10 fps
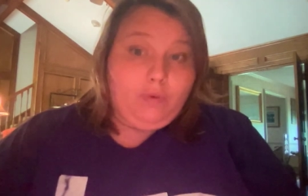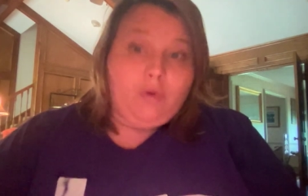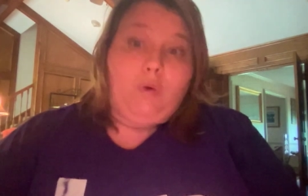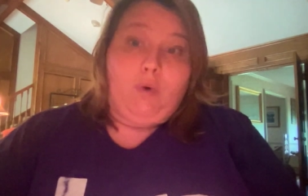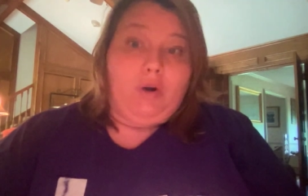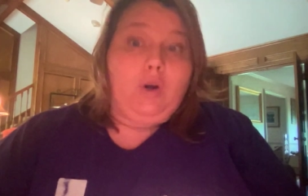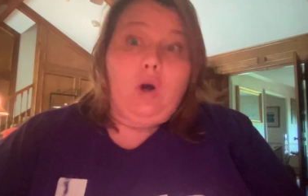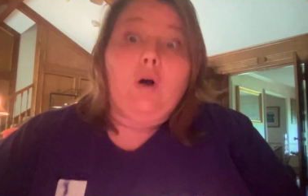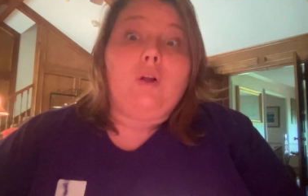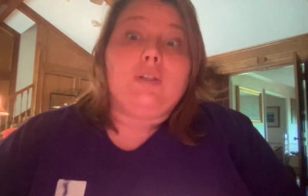the word
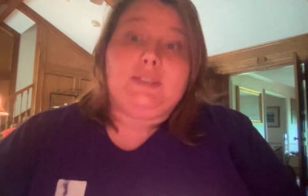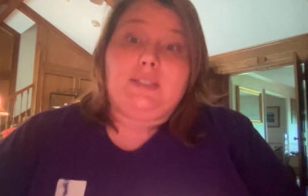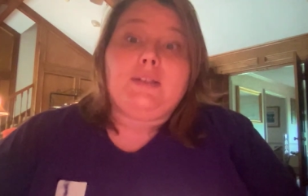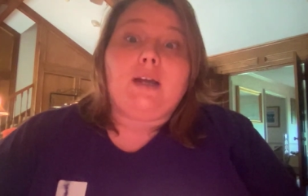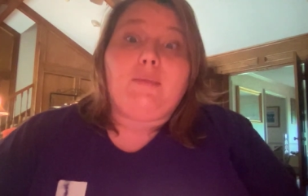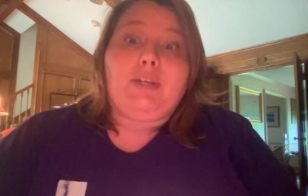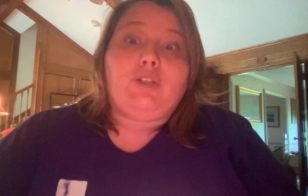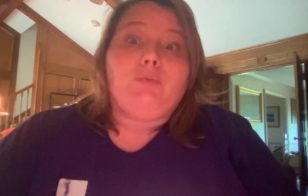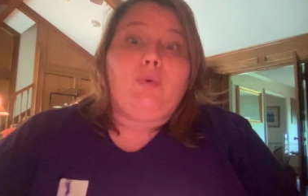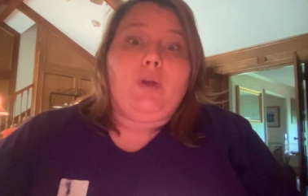all is in that major
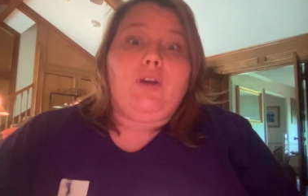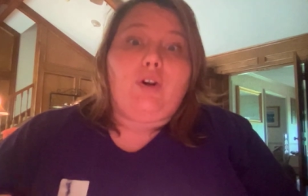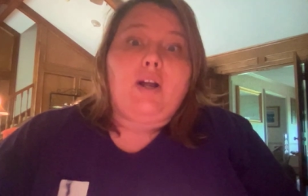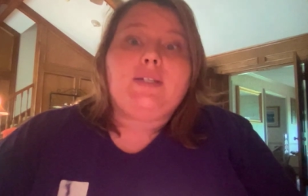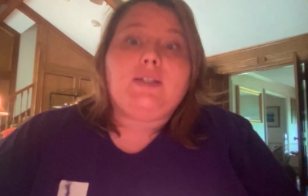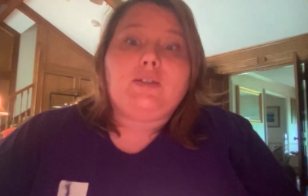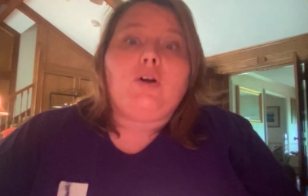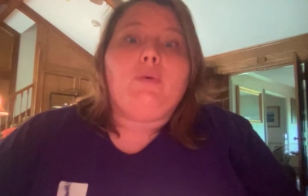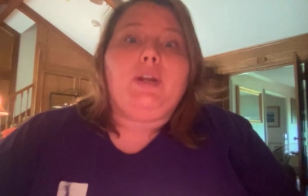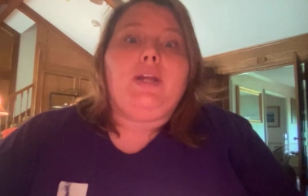point. Christ is
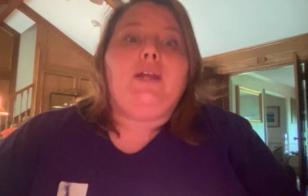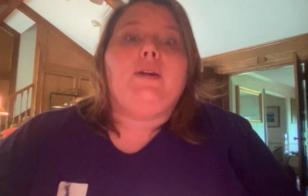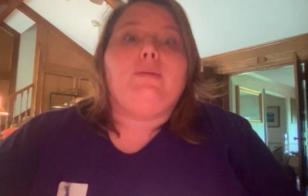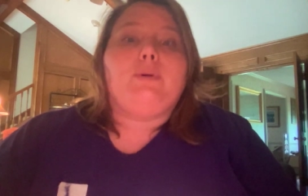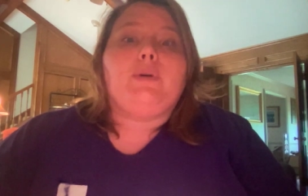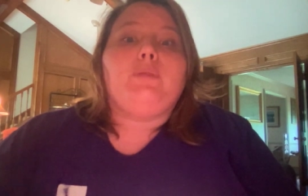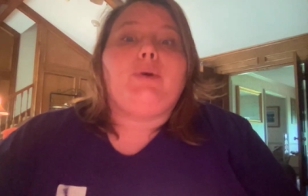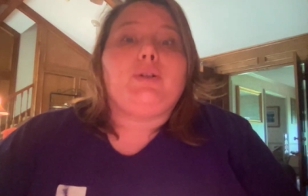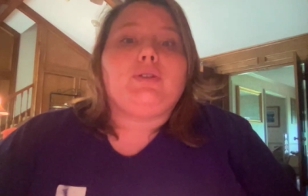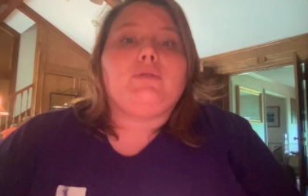all we need. A
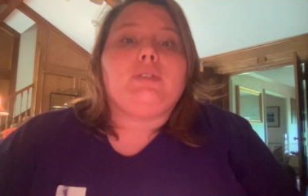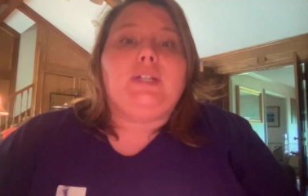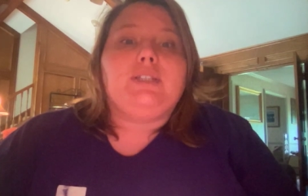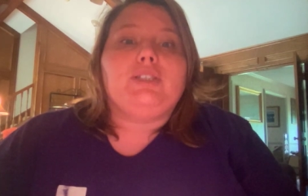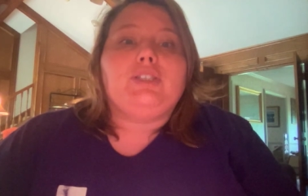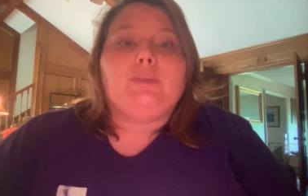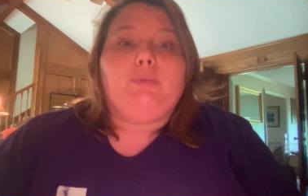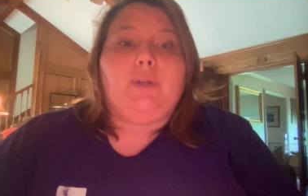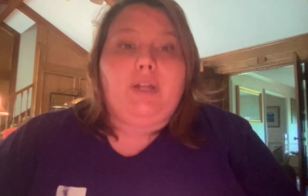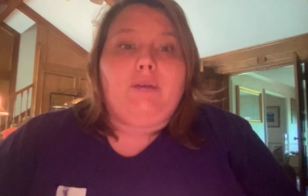personal relationship
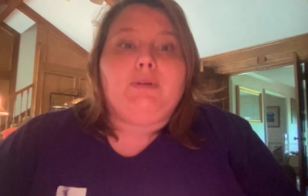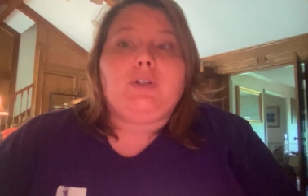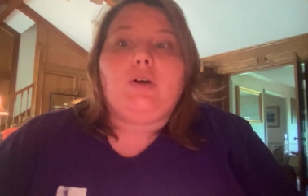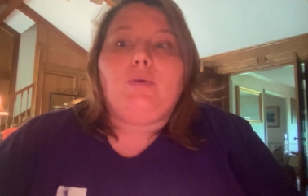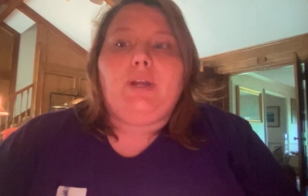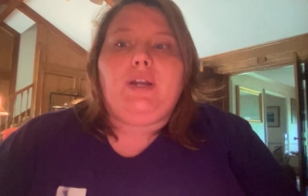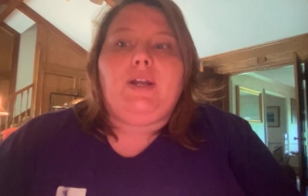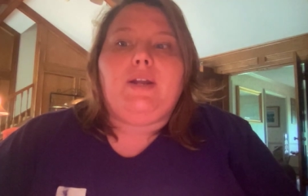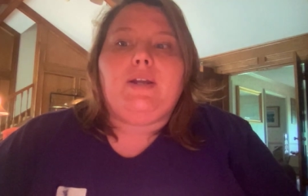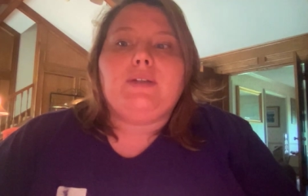with Him is all we
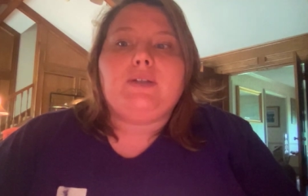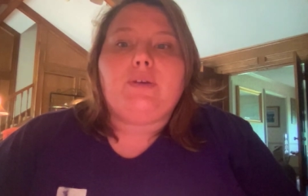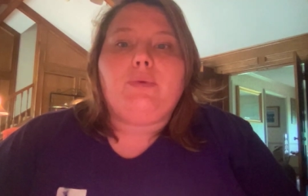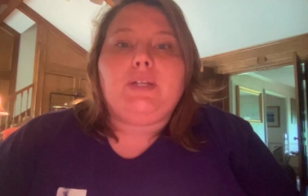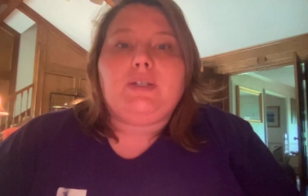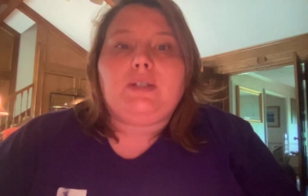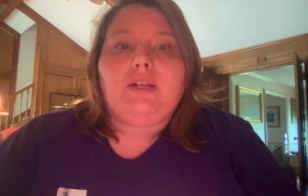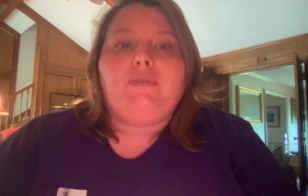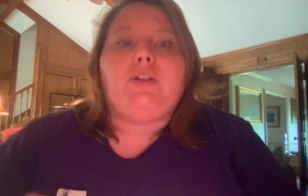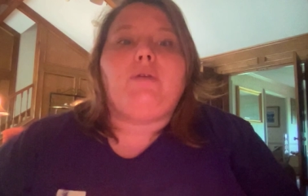need. And so we,
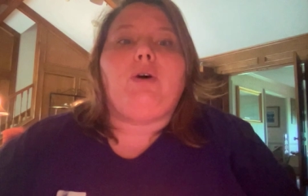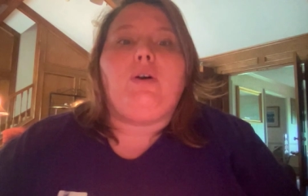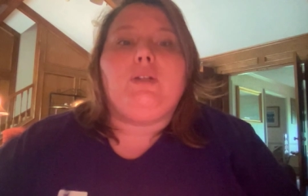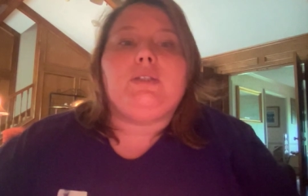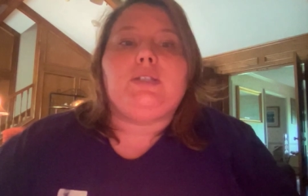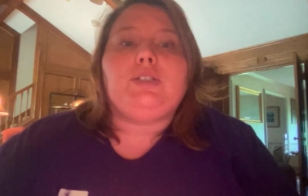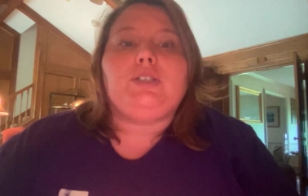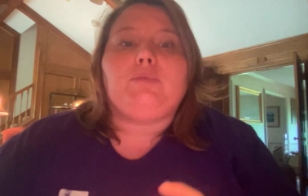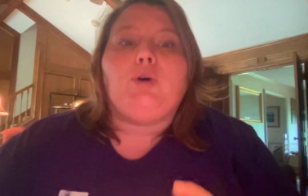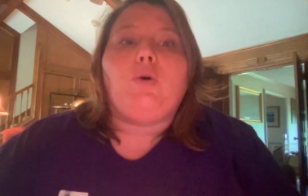even though all is such a
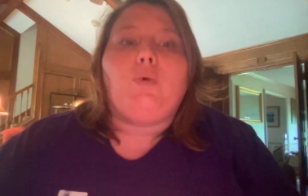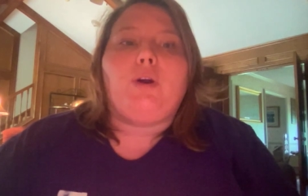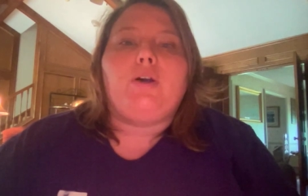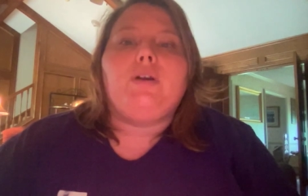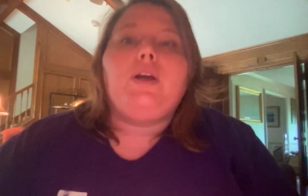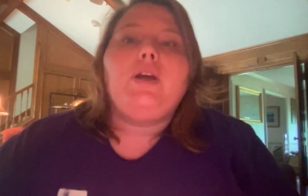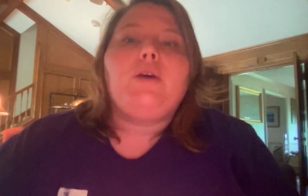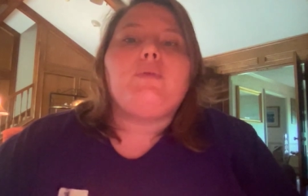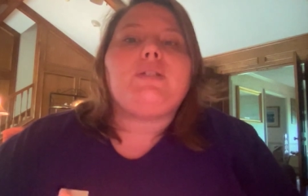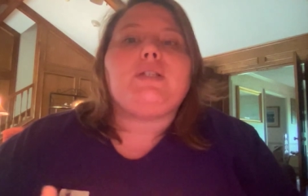small word,
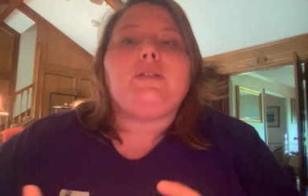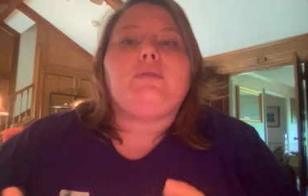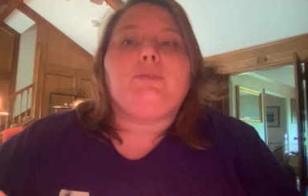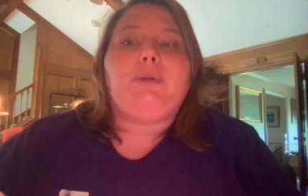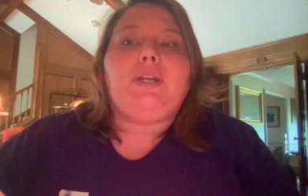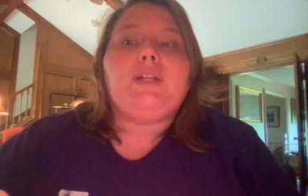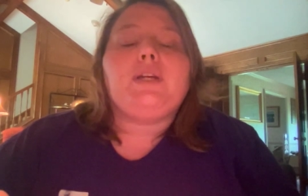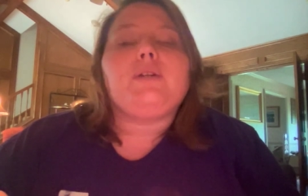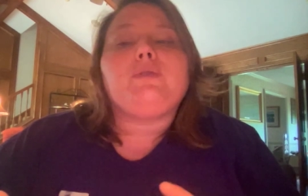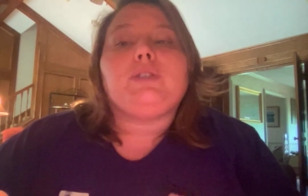we see it repeated
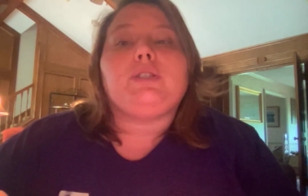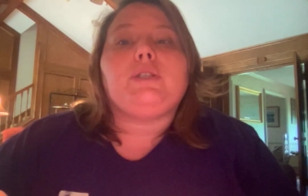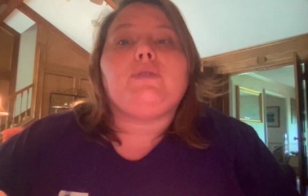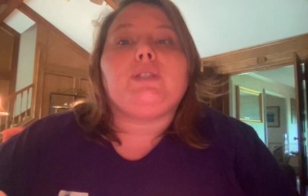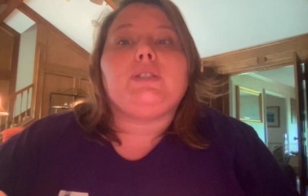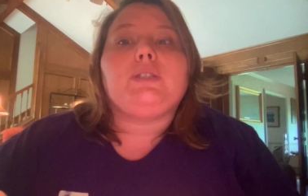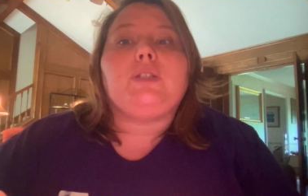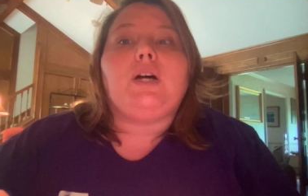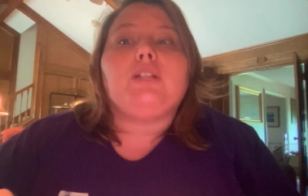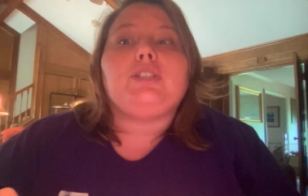over and over in
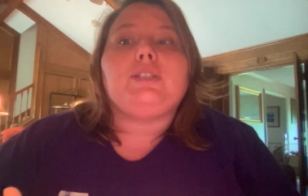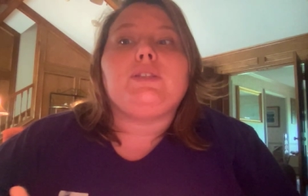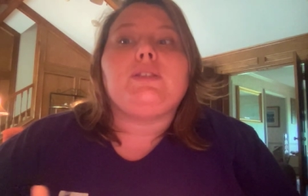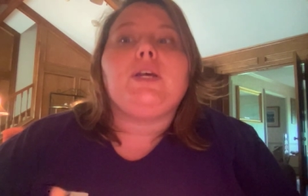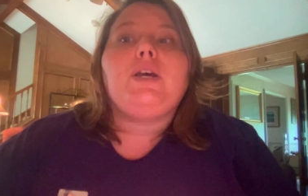Colossians.